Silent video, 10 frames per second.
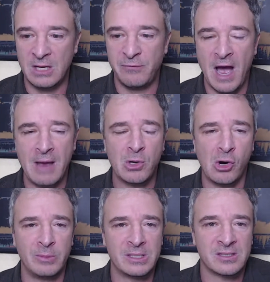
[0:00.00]
If I'm
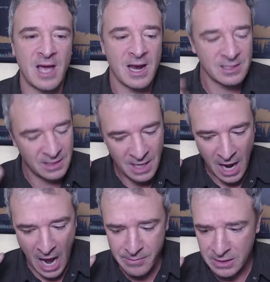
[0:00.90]
Goldman Sachs,
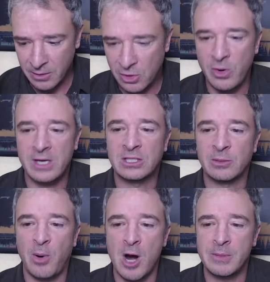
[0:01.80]
I'm going to create a
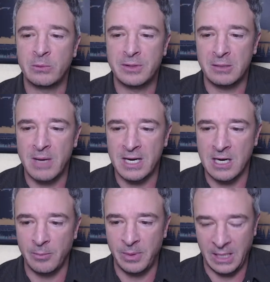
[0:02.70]
department within my
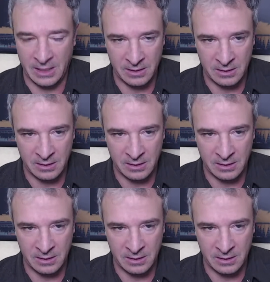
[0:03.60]
company.